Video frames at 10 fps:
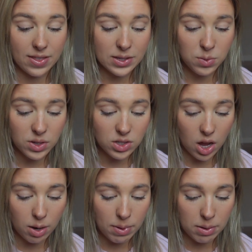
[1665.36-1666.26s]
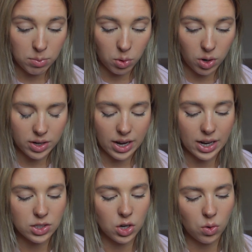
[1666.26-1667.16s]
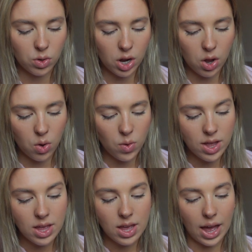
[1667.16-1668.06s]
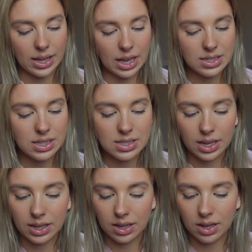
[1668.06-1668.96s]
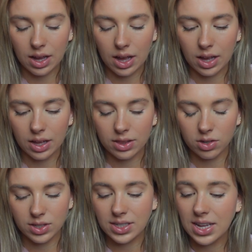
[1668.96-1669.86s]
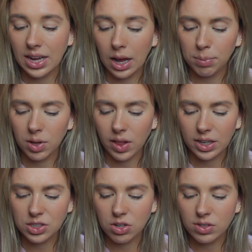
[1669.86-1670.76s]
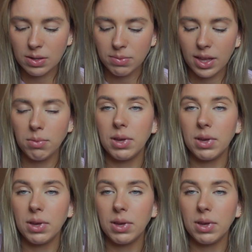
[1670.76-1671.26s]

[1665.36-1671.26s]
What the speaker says: this one's on a pin board, and I don't know, I guess it's like there's a teacup collection or something,